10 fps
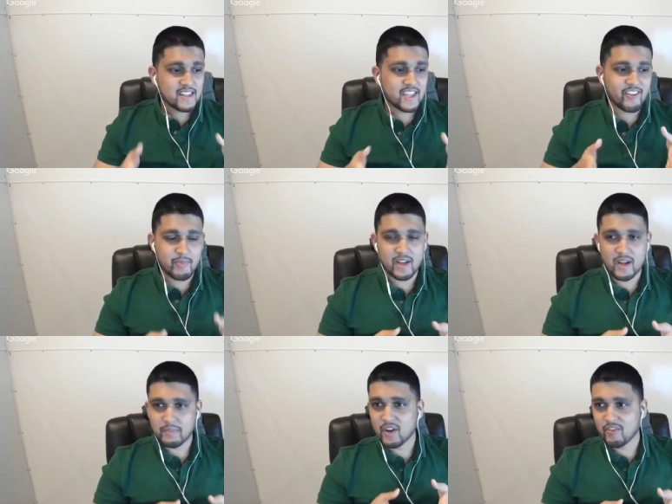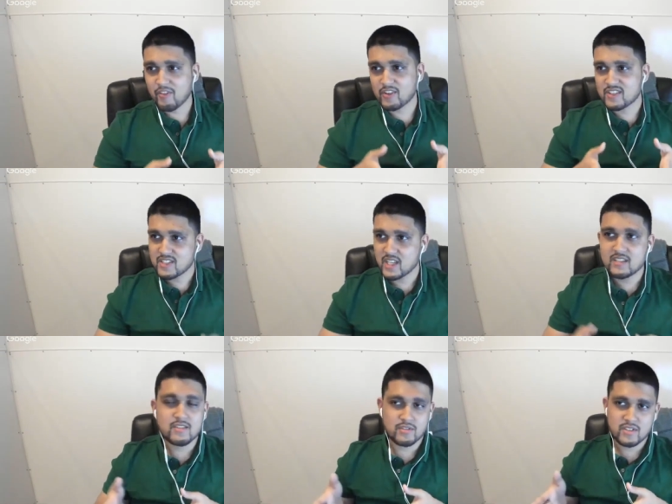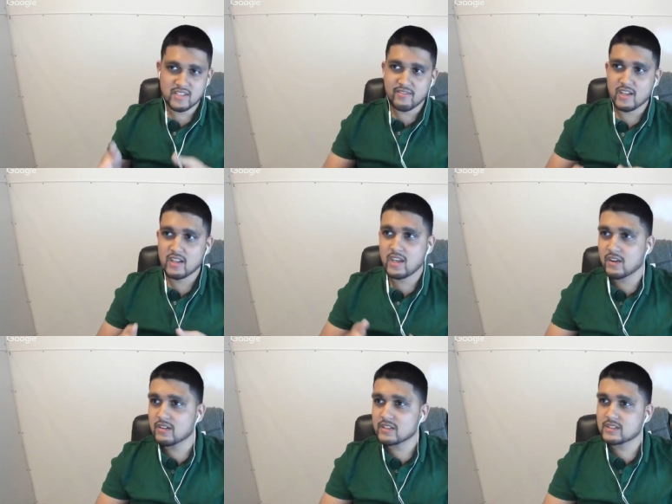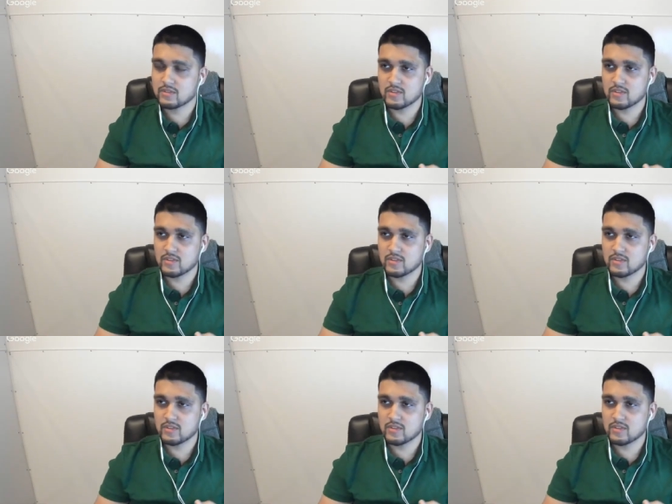they've been up there for six or seven years. So